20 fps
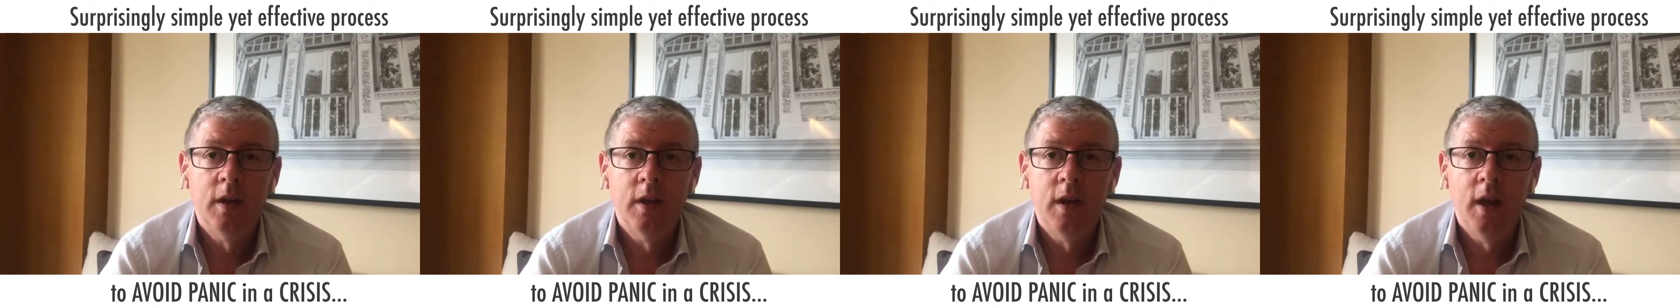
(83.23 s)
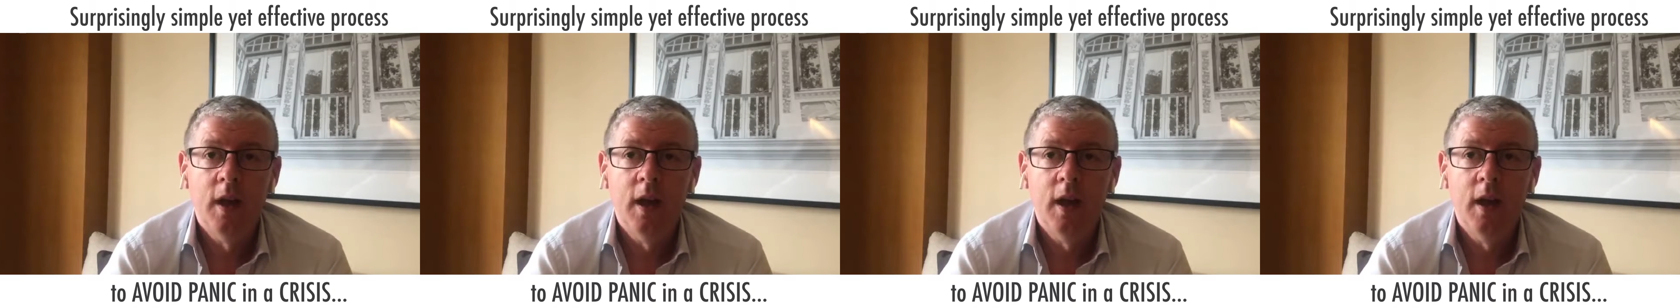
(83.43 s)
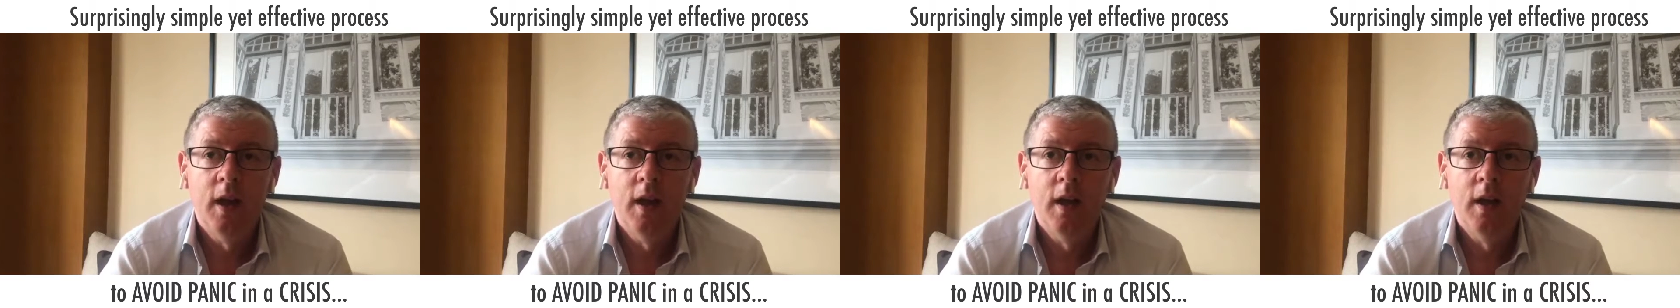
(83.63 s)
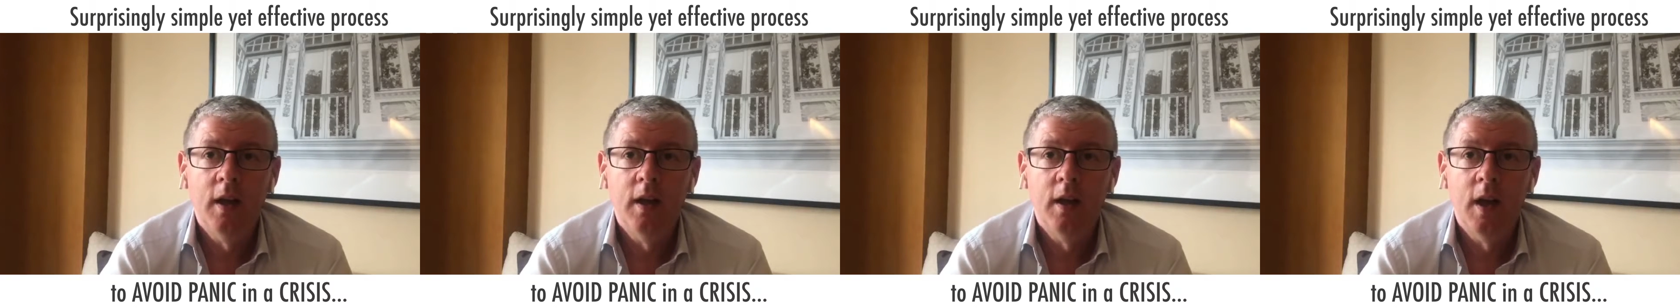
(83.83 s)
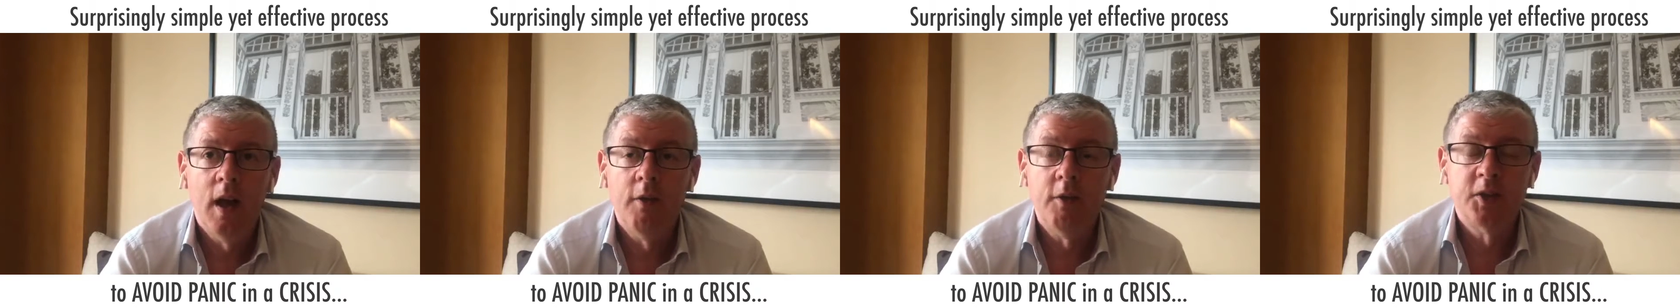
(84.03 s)

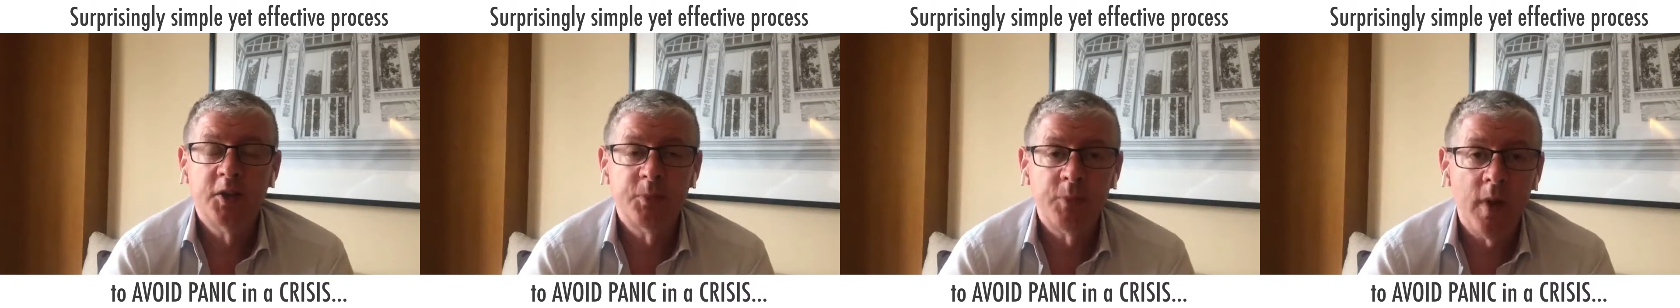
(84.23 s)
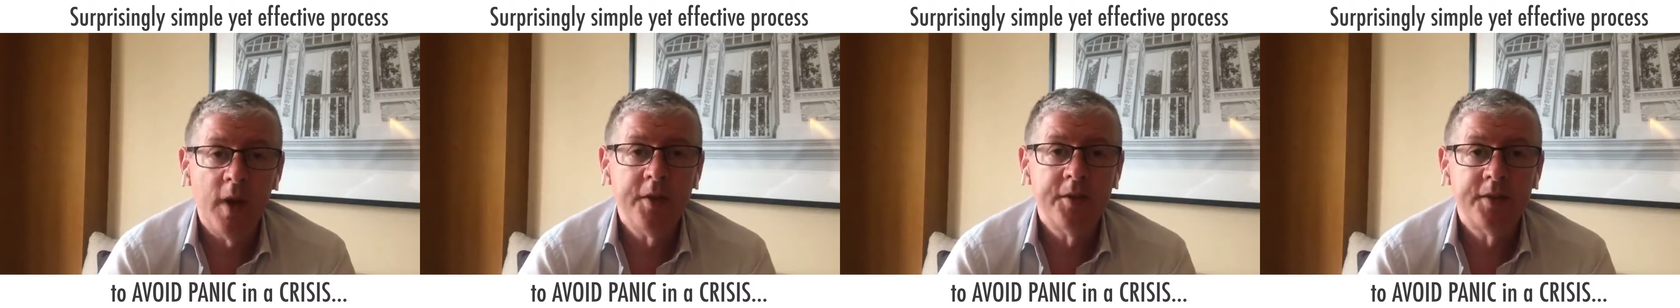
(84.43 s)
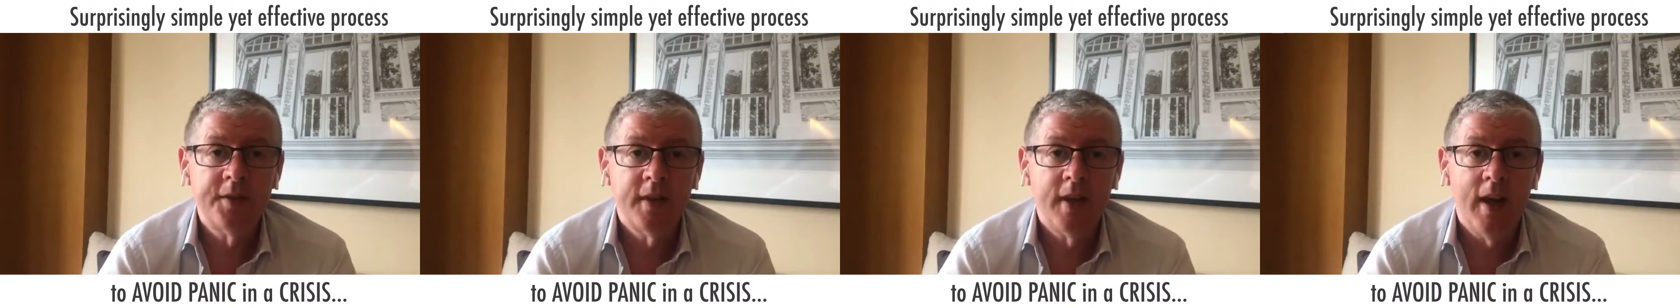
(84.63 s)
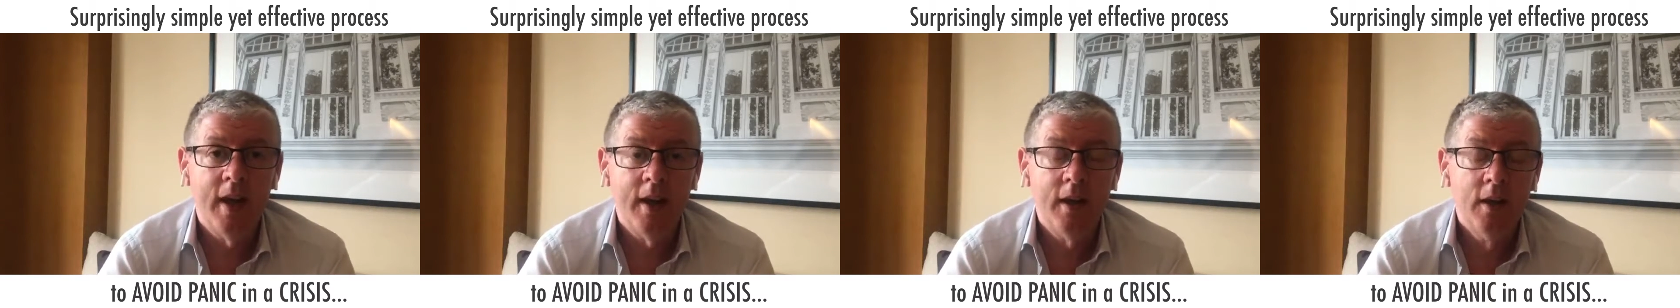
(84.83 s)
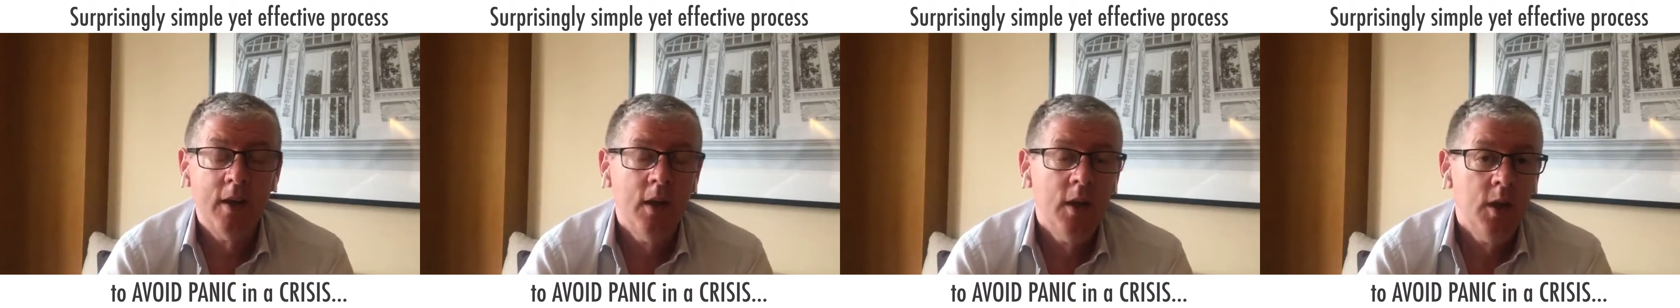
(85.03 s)
a response to
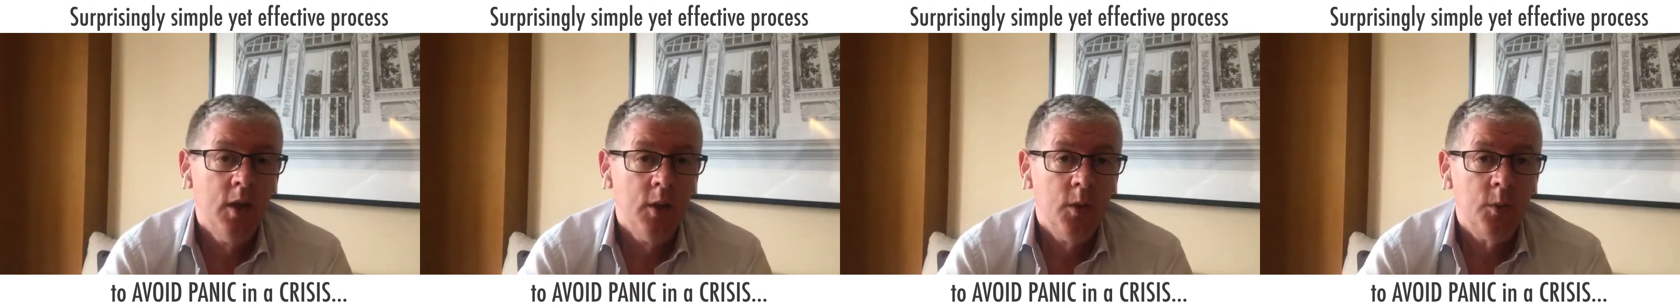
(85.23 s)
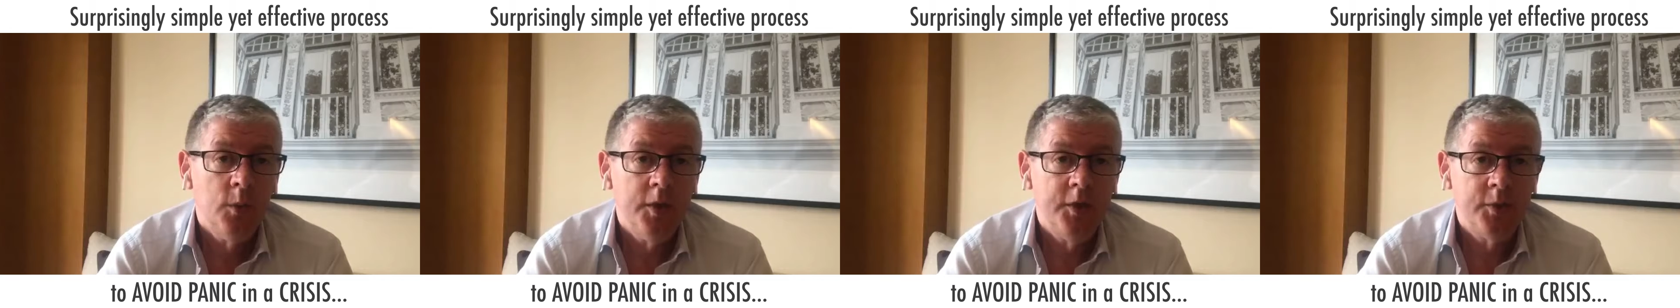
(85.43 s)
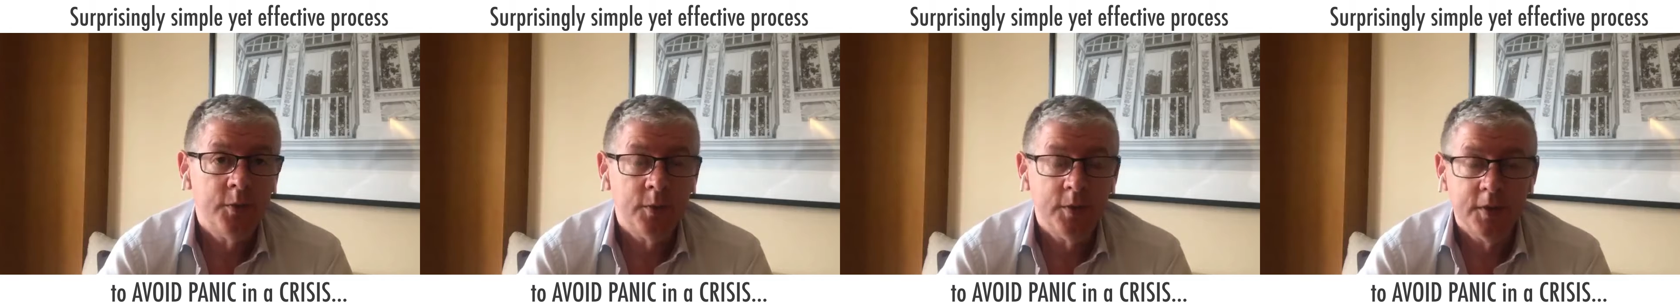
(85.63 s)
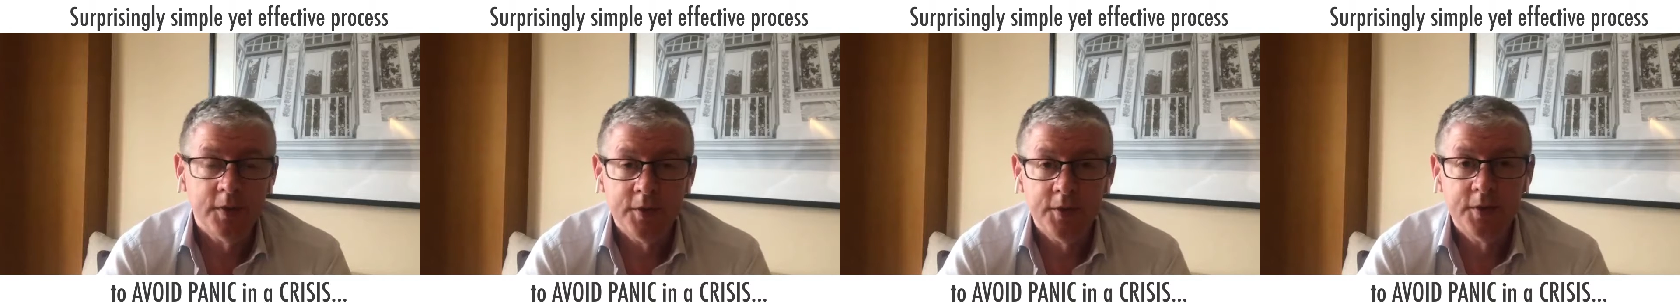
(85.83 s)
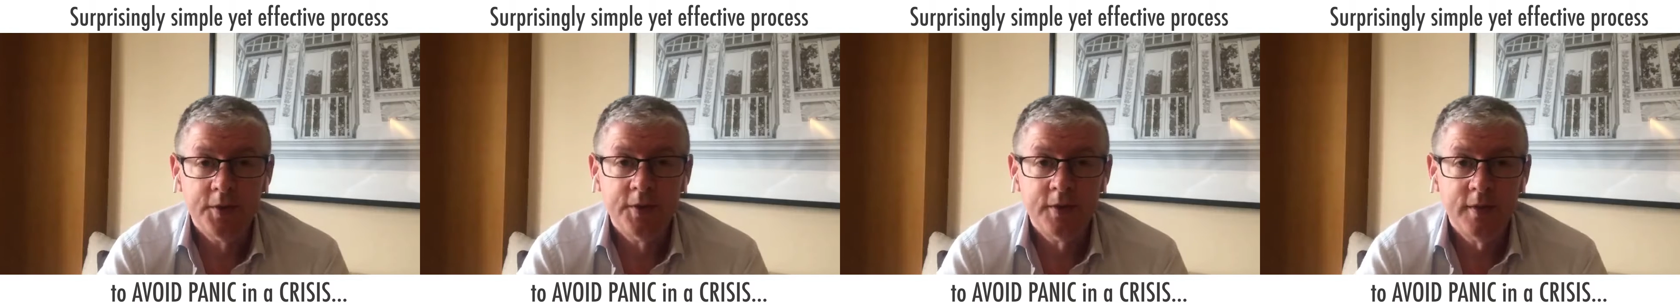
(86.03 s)
that, which
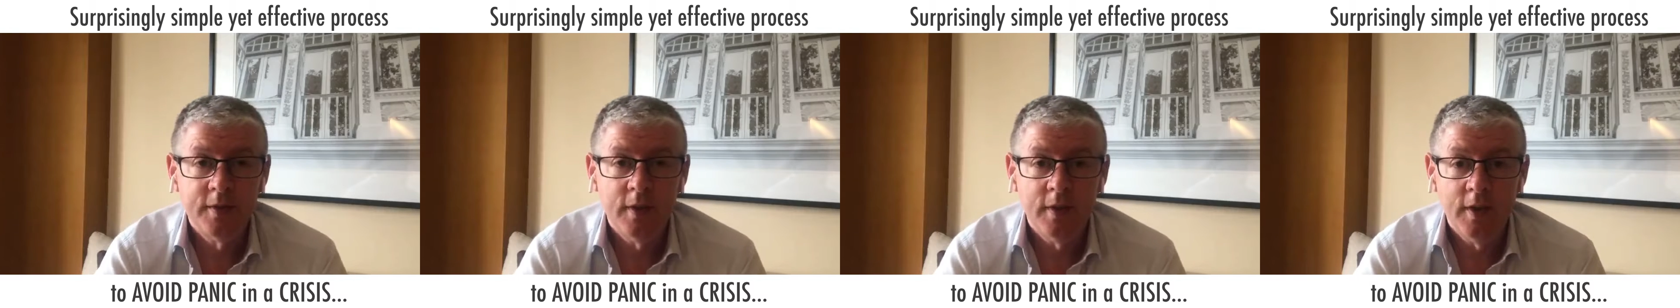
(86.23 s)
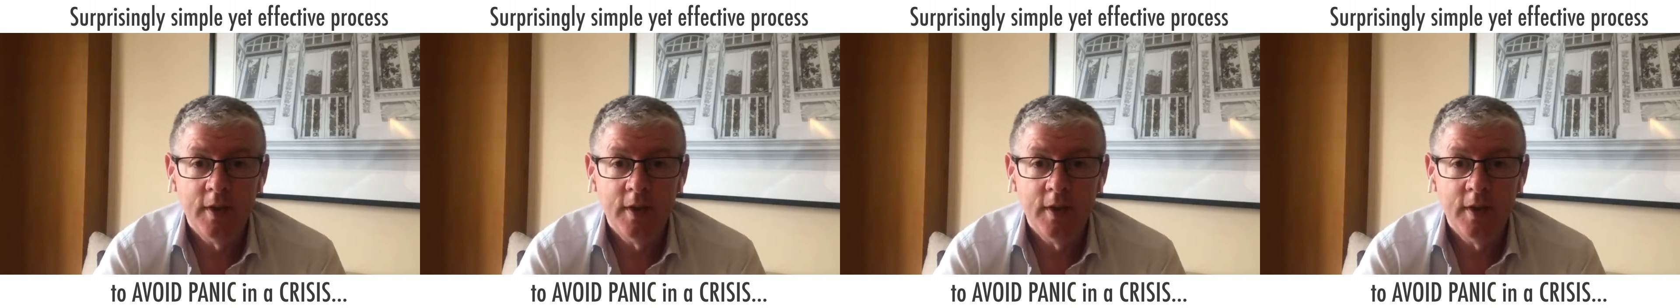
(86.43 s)
was